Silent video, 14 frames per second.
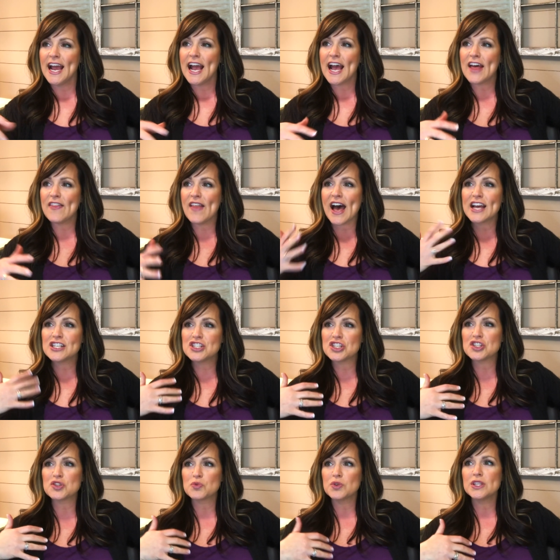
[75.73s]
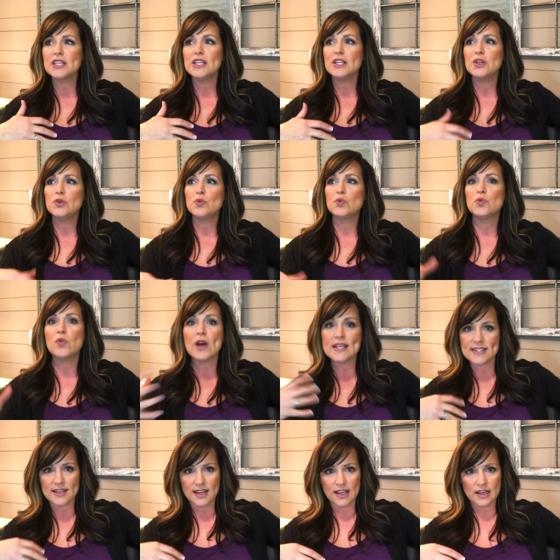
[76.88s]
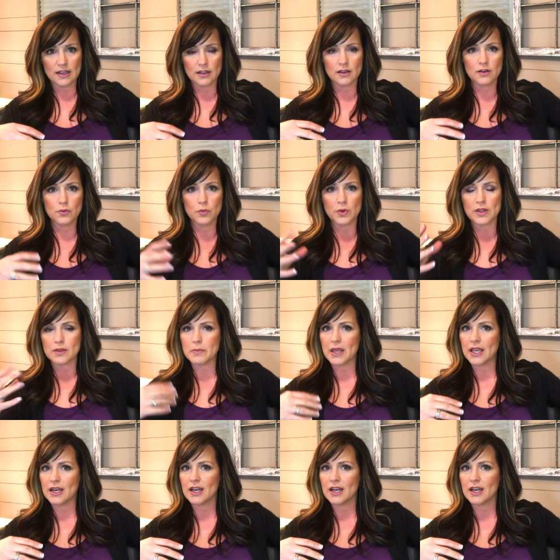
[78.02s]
and that just really resonated with me.